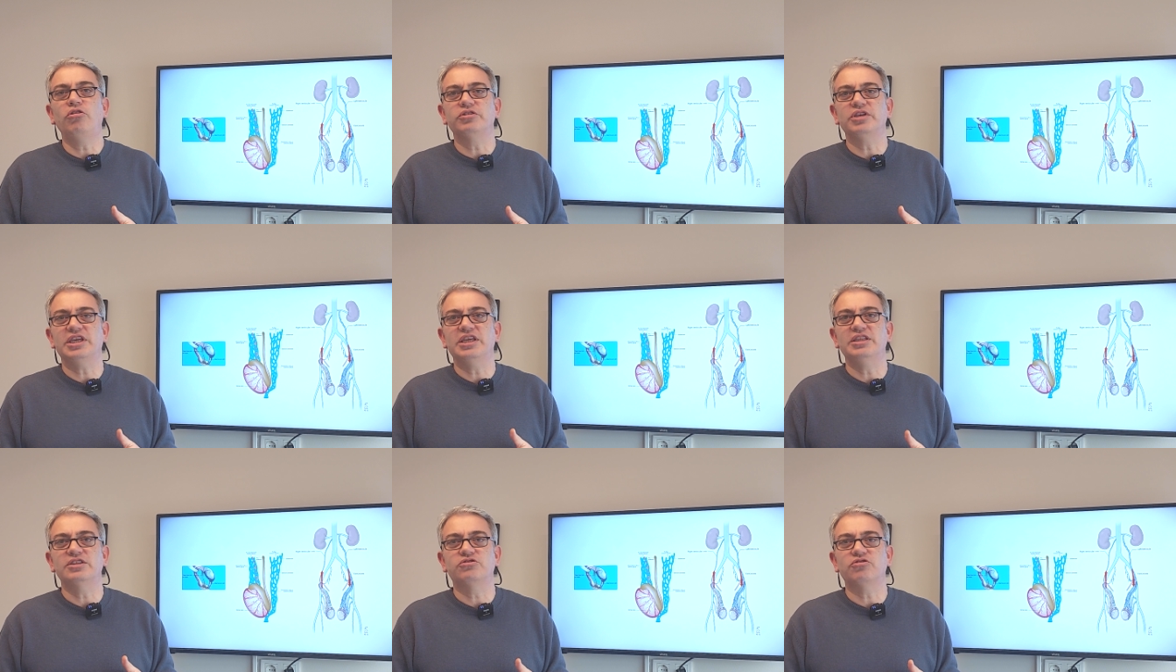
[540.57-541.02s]

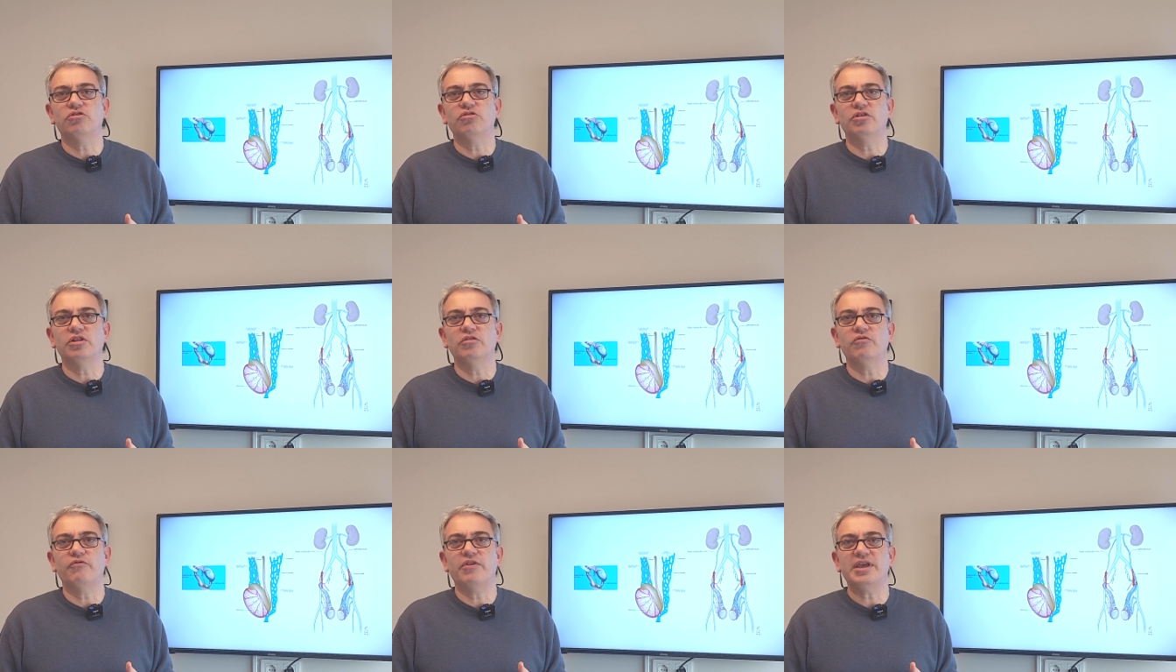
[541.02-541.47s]
the
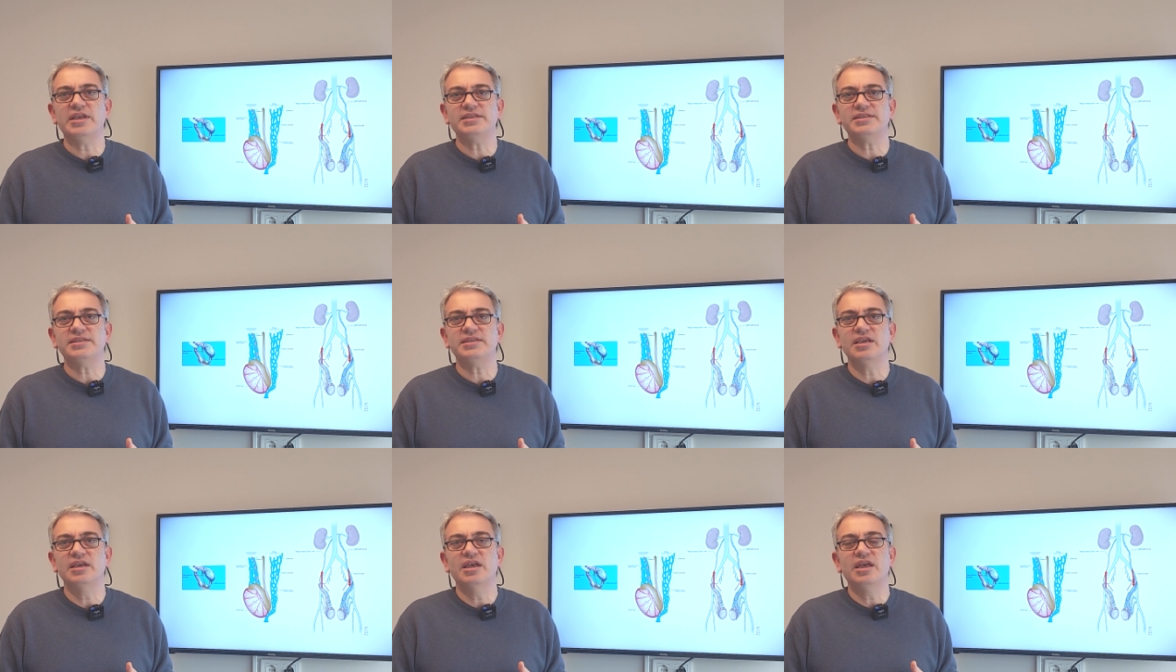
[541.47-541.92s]
internal
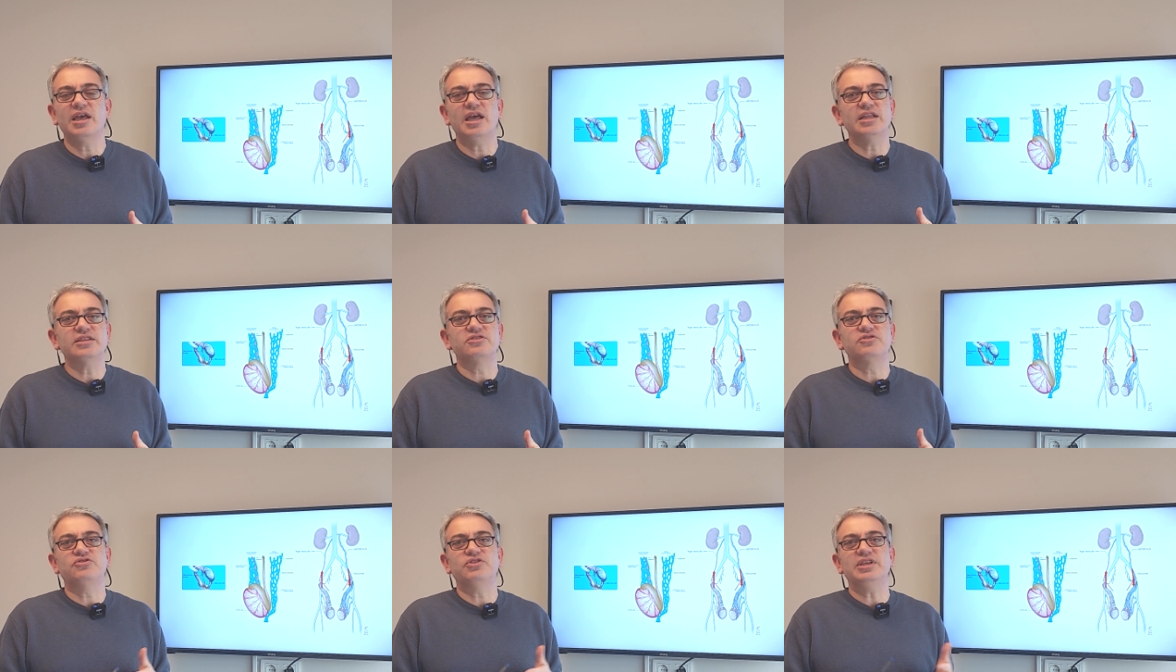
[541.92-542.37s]
veins
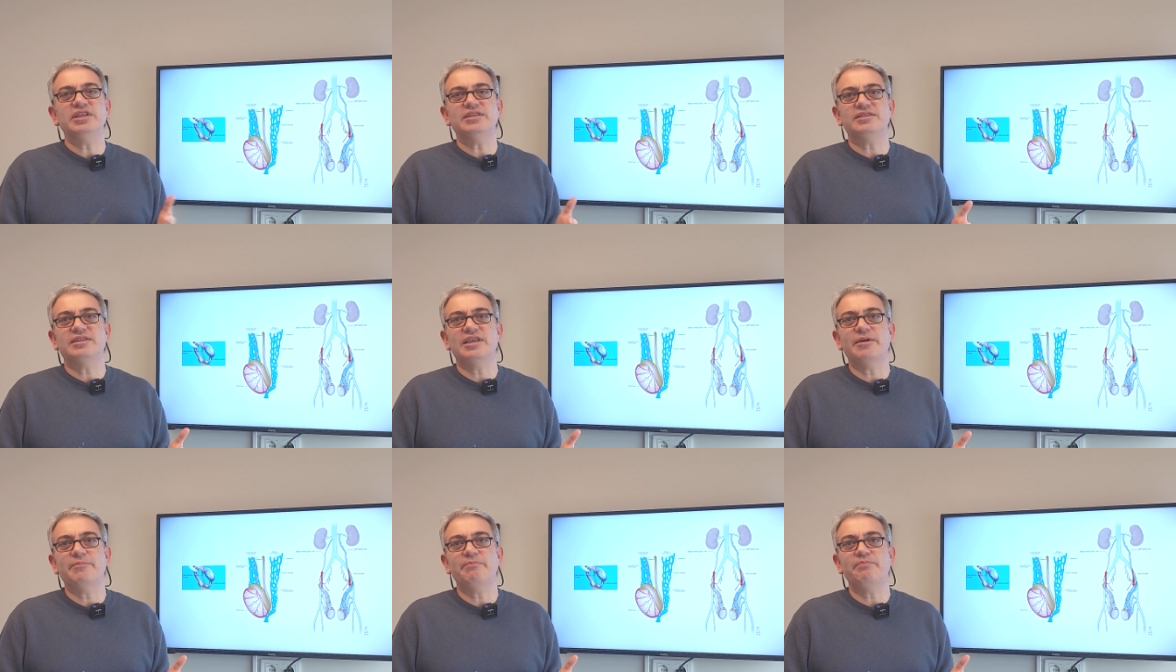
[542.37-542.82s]
and
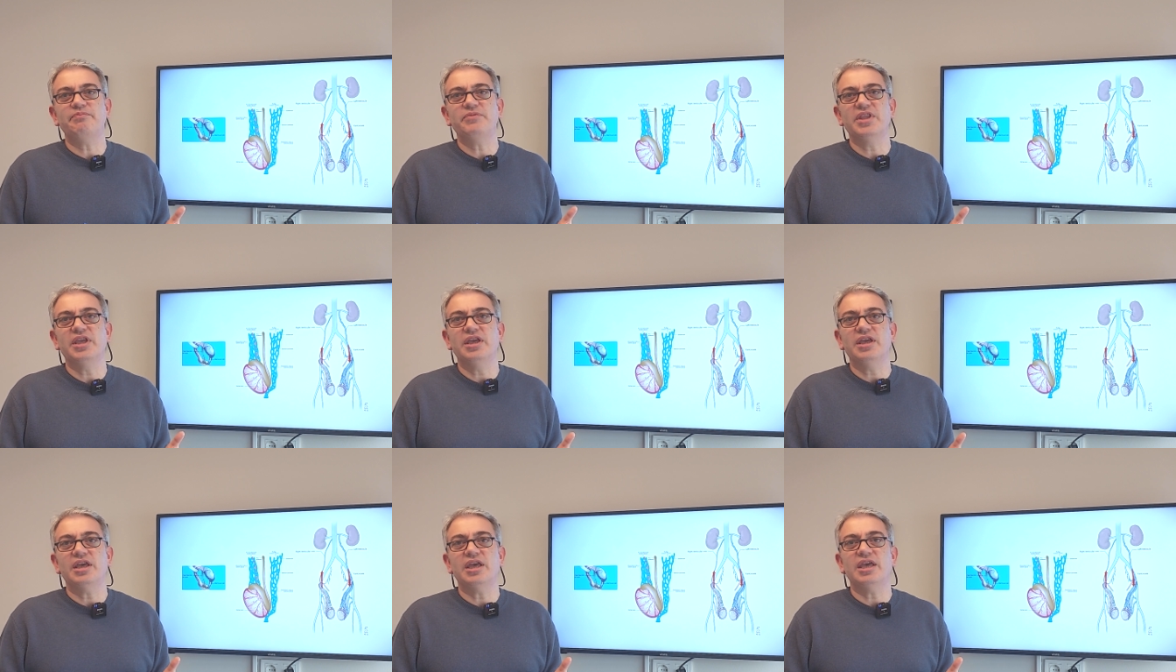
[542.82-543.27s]
treat them
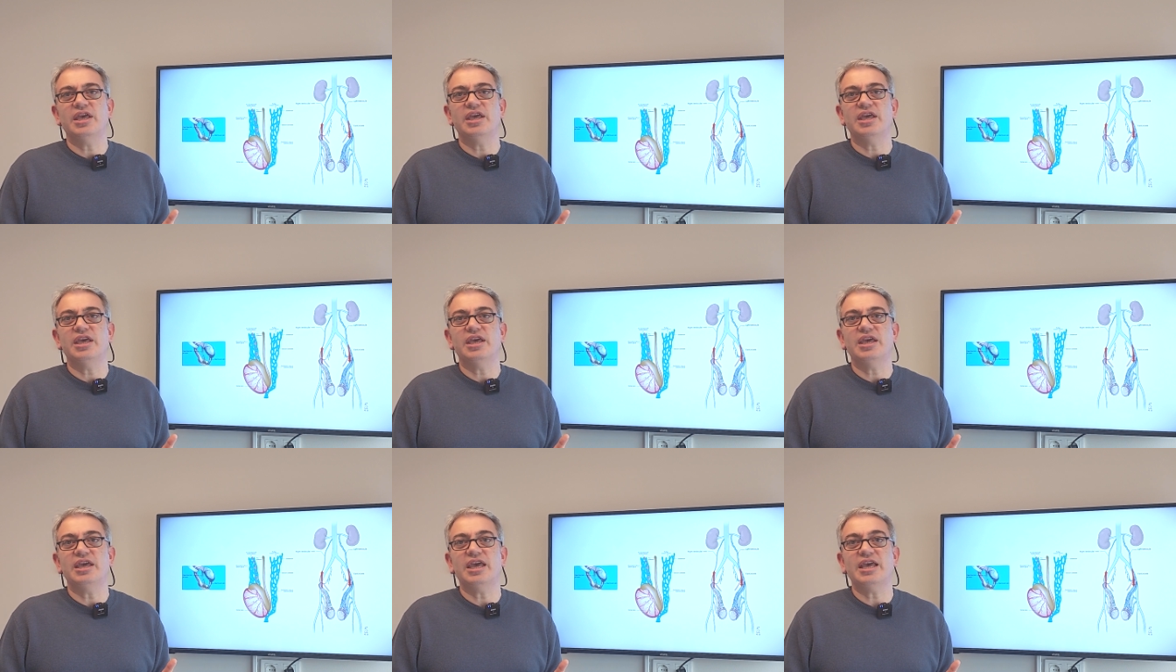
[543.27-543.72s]

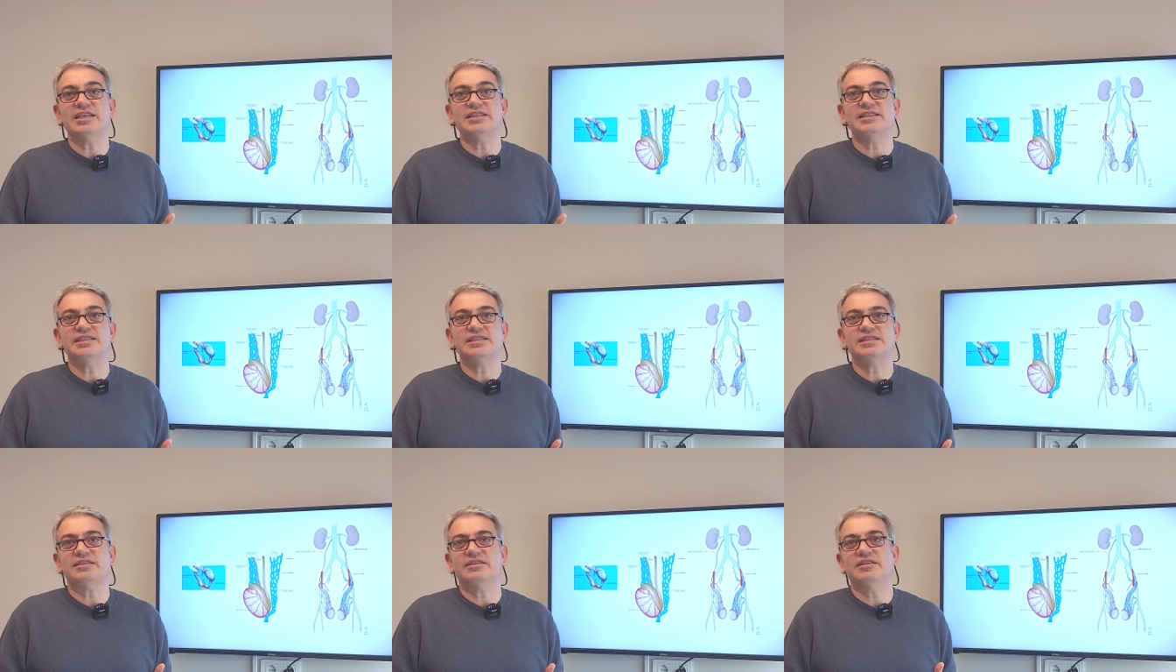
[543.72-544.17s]

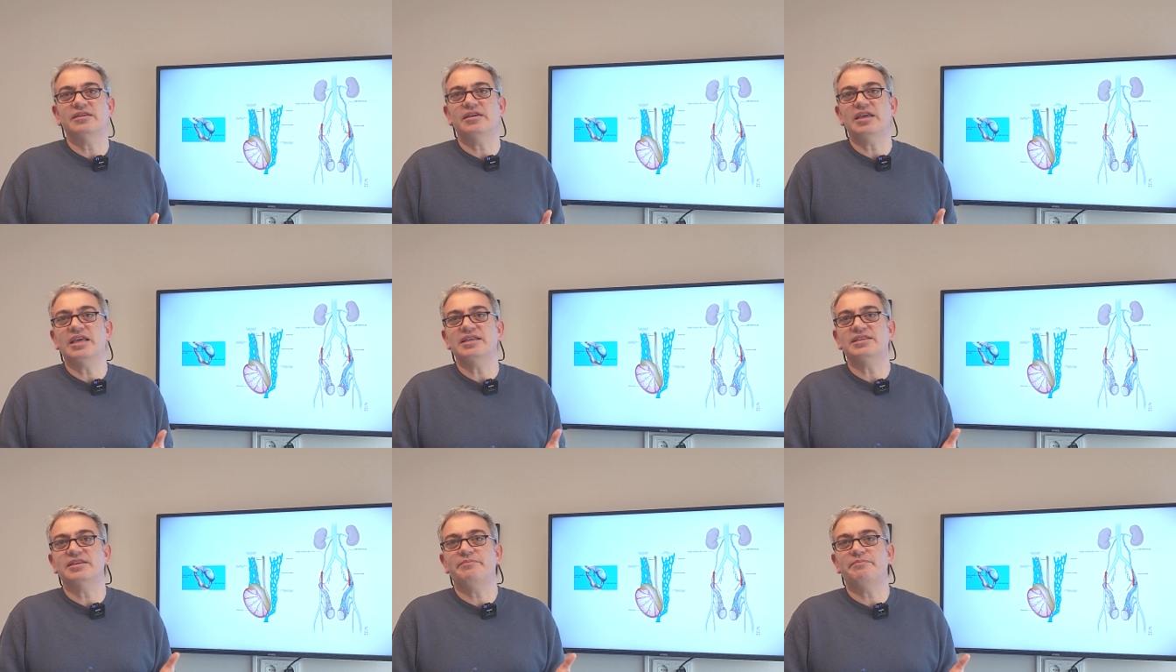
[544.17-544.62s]
as
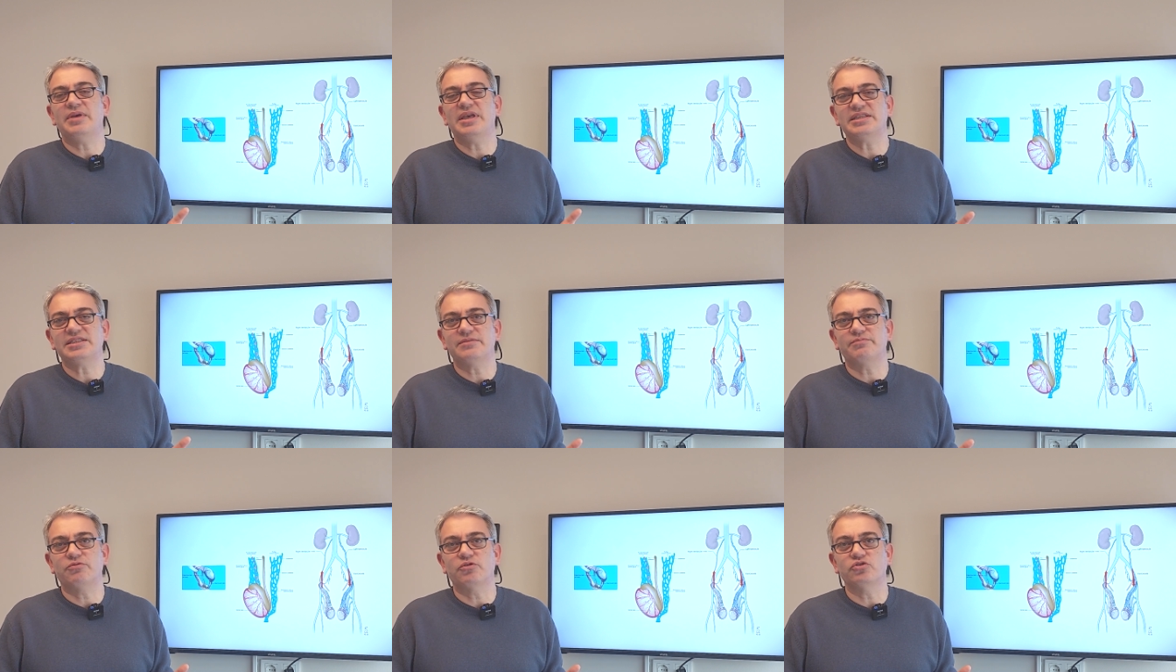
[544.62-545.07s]
a
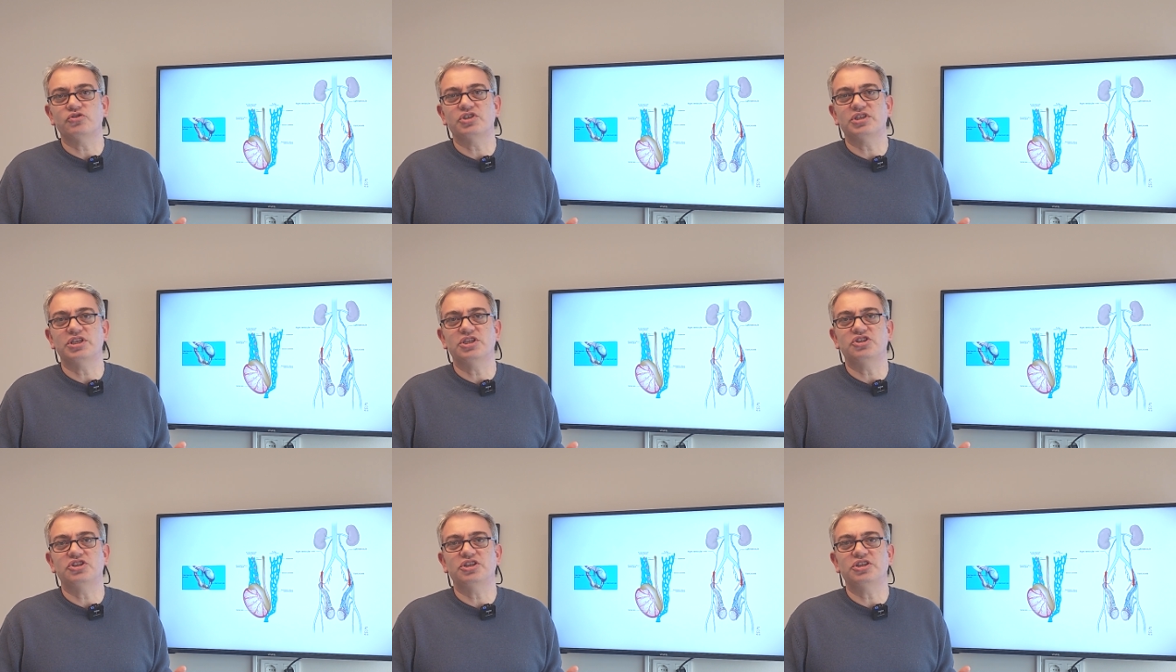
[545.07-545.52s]
best
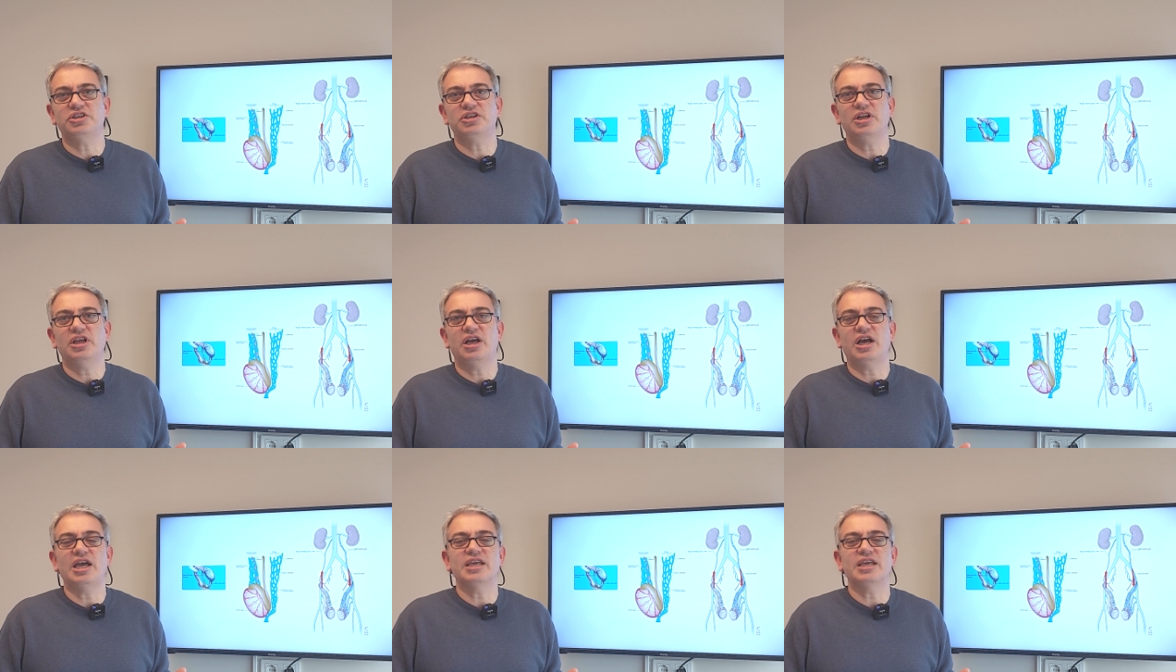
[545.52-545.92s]
procedure.